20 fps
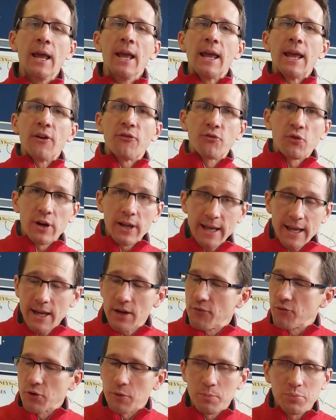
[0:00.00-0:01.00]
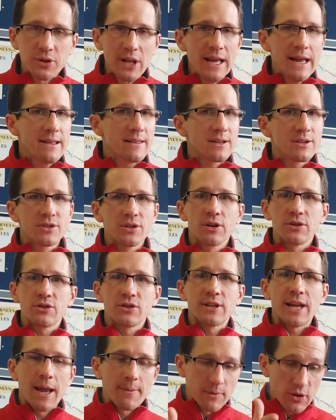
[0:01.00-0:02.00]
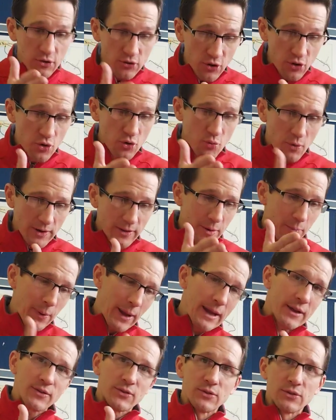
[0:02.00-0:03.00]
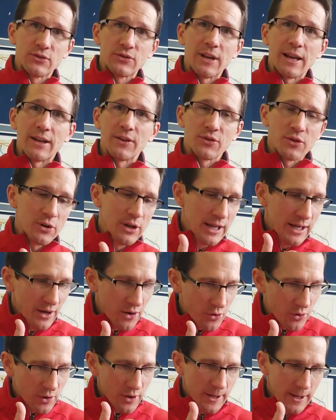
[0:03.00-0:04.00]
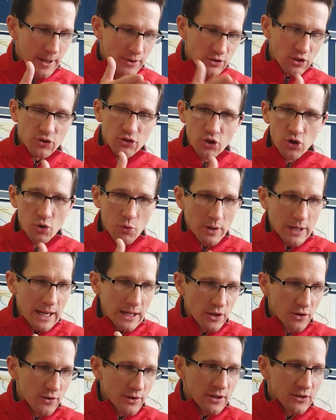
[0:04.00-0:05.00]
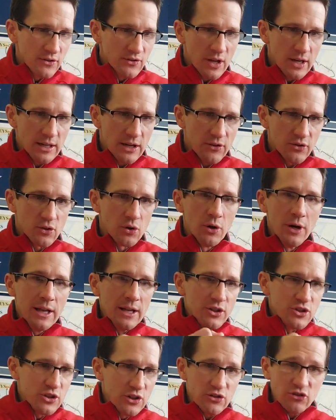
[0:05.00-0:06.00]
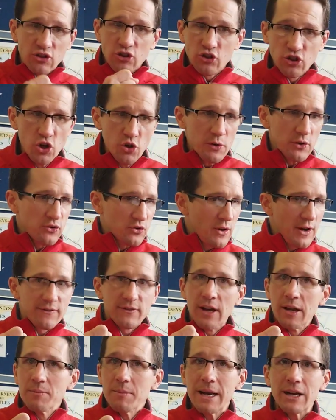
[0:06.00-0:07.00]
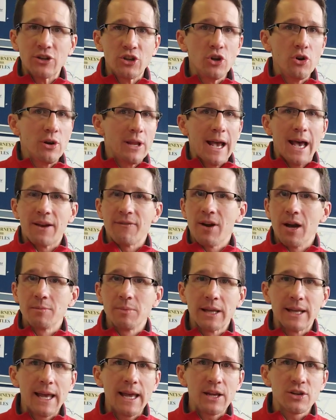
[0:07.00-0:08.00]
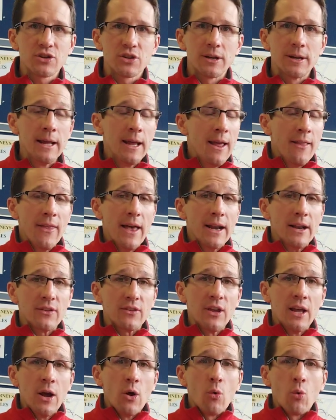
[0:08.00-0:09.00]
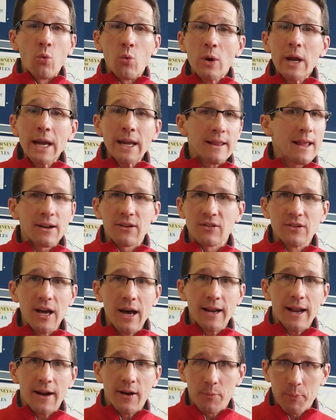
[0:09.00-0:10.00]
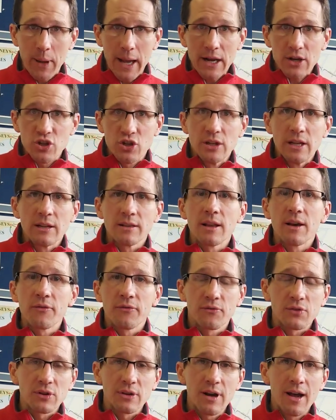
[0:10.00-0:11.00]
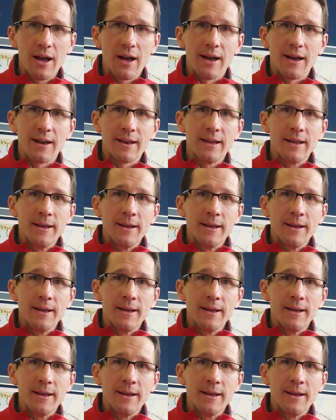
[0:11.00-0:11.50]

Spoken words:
If we're playing the church game to do what the pastor says or to do what I learned in Sunday school, just to do it so I've done my duty out of obligation, that is weak. That is not out of passionate love for God.